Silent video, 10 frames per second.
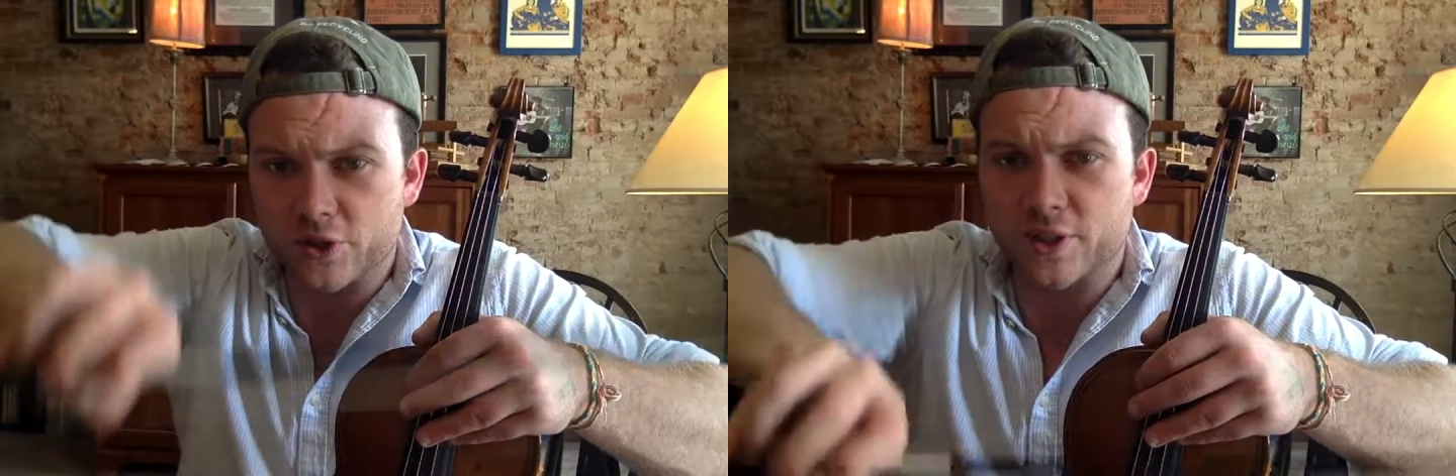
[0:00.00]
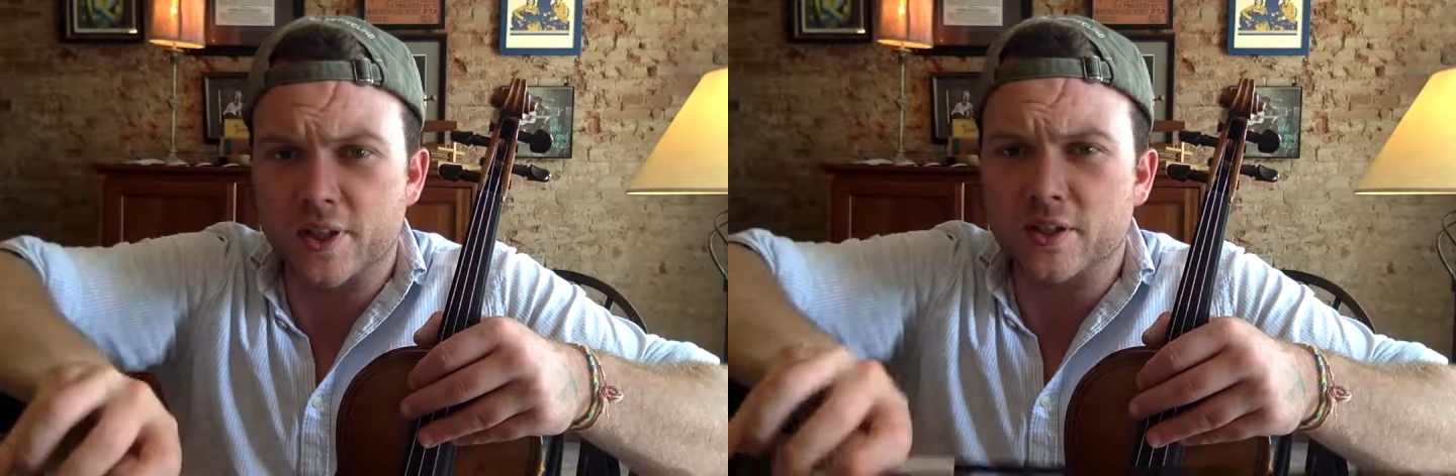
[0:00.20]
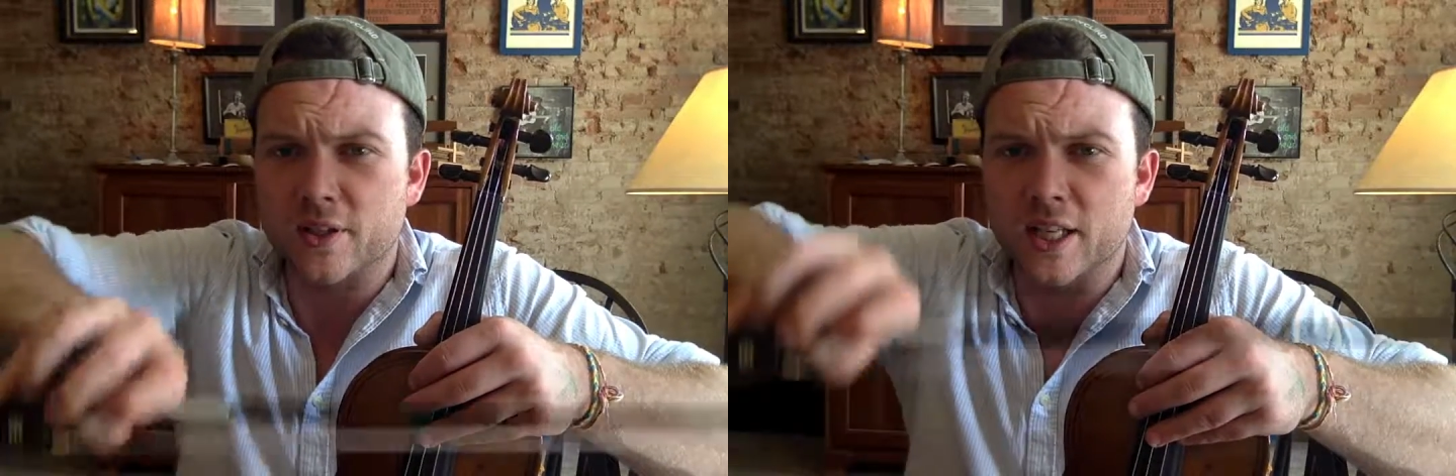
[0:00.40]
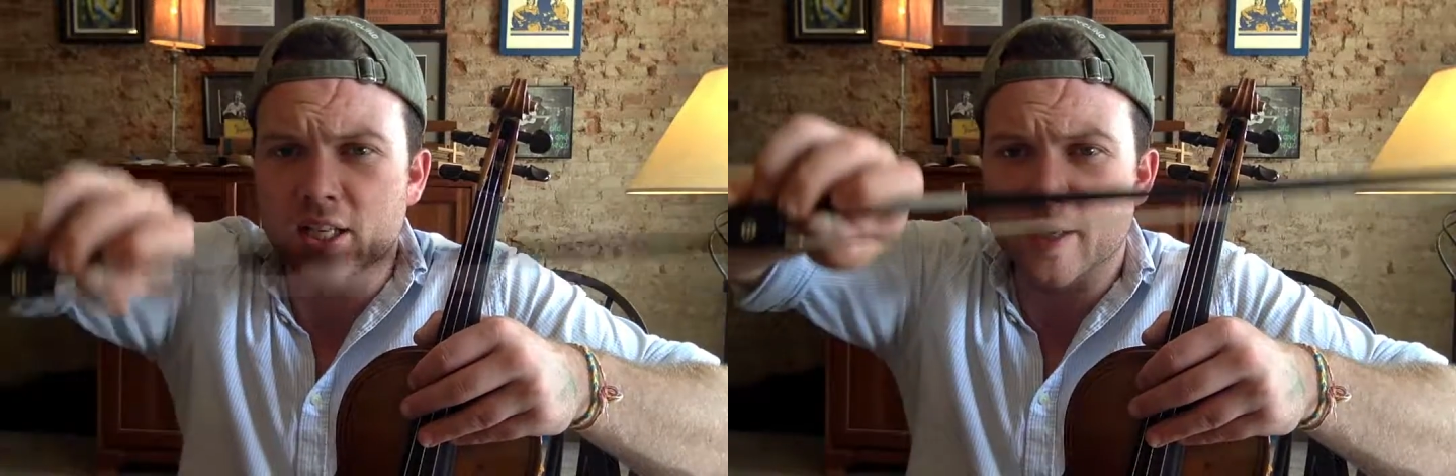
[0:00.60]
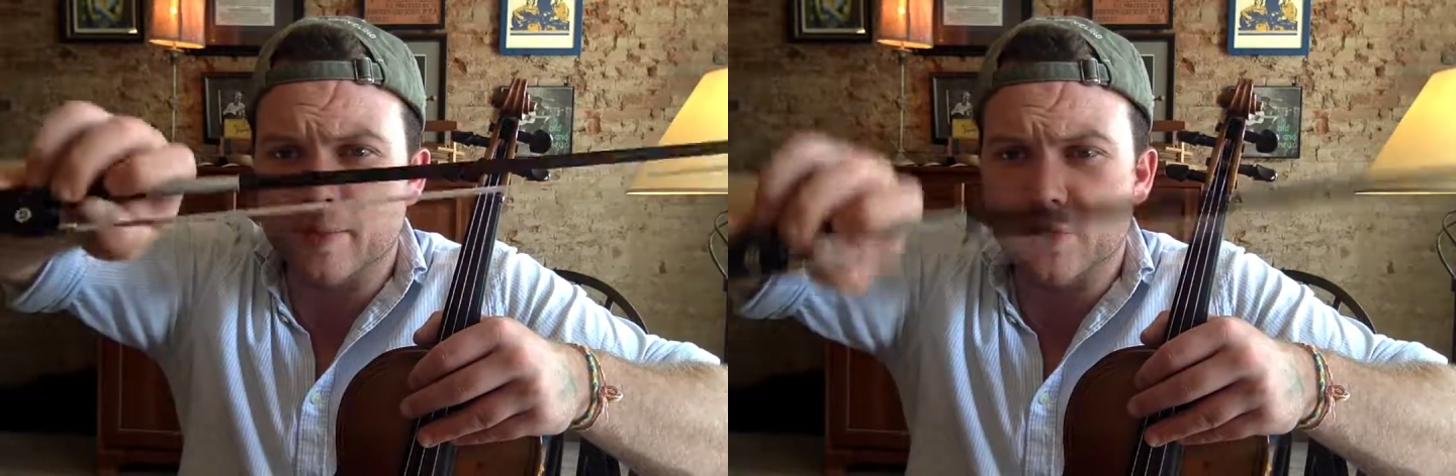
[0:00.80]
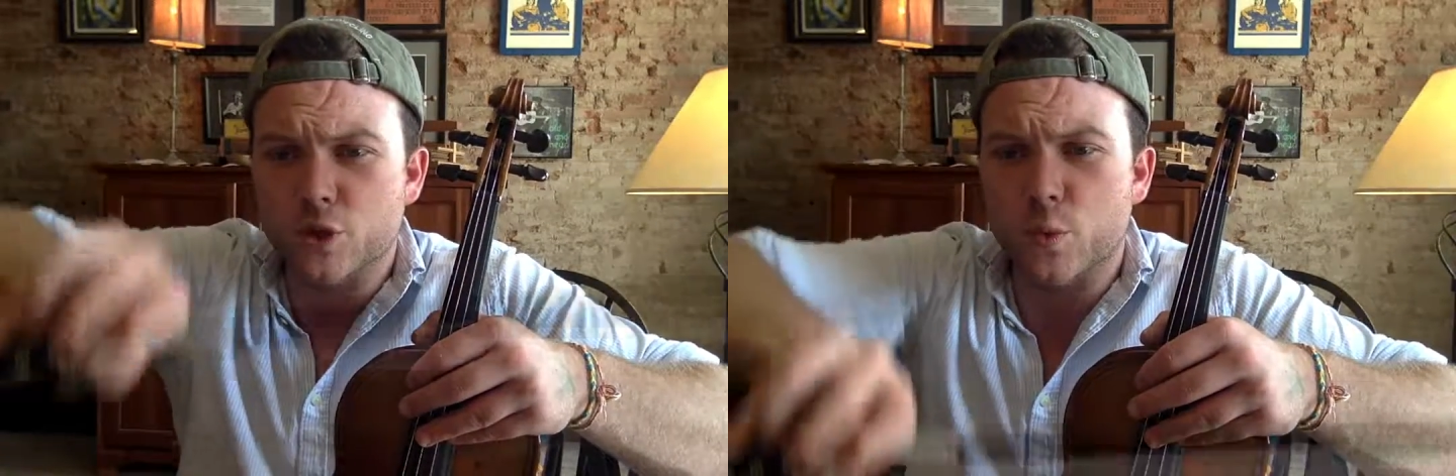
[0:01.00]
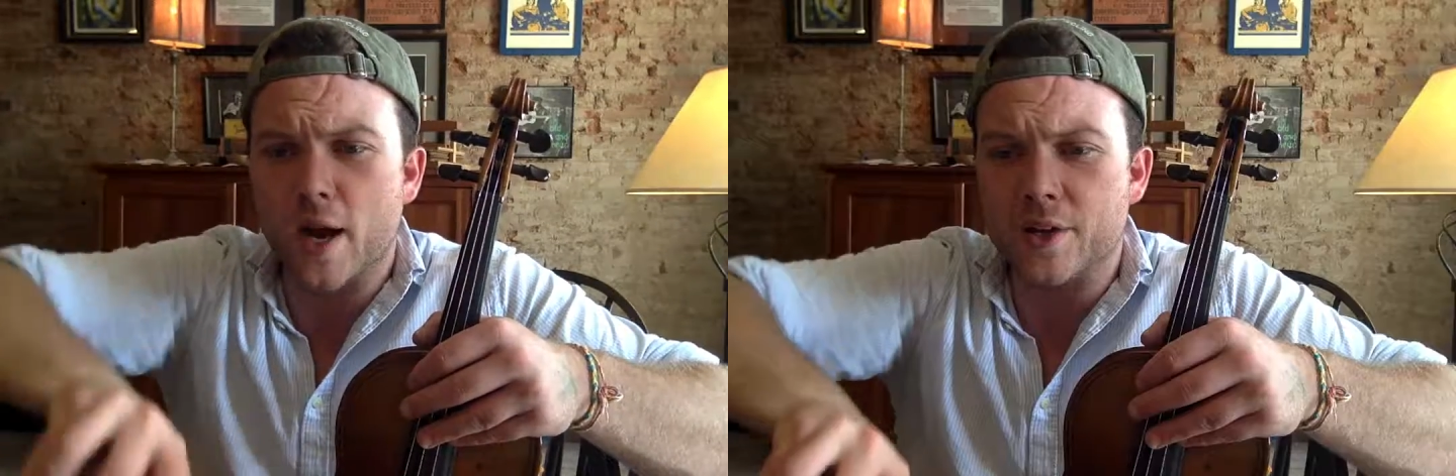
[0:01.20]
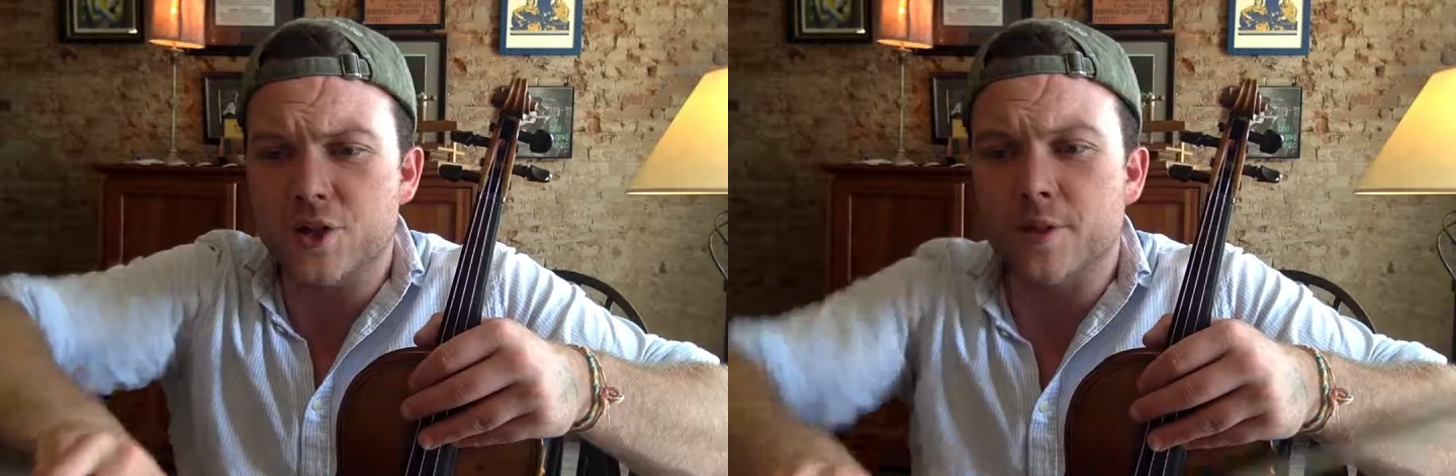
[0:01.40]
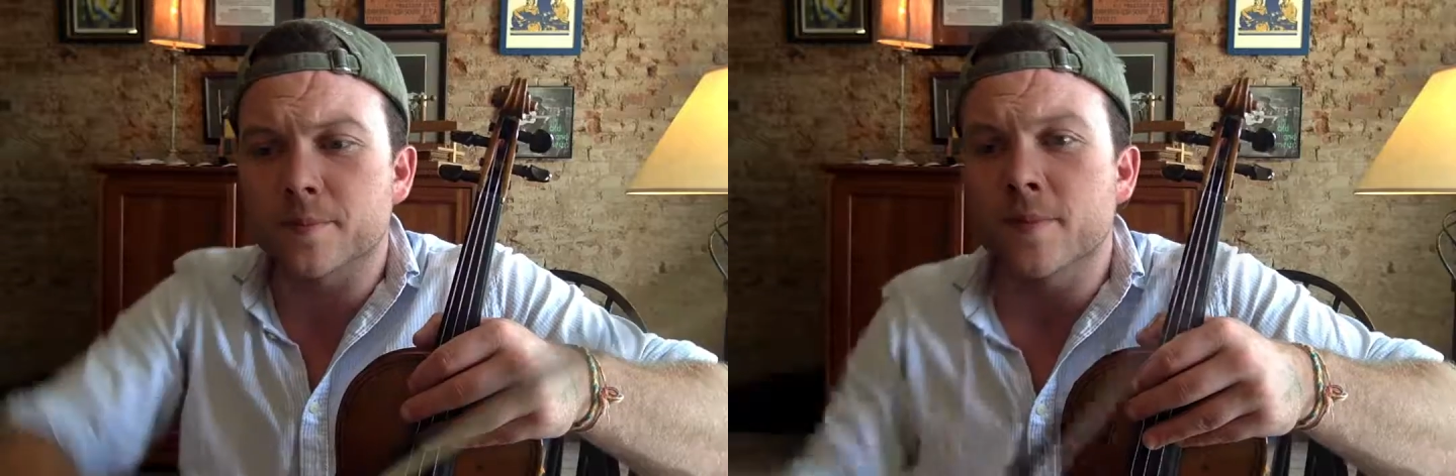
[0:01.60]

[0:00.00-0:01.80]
because that's going to end up in scratching.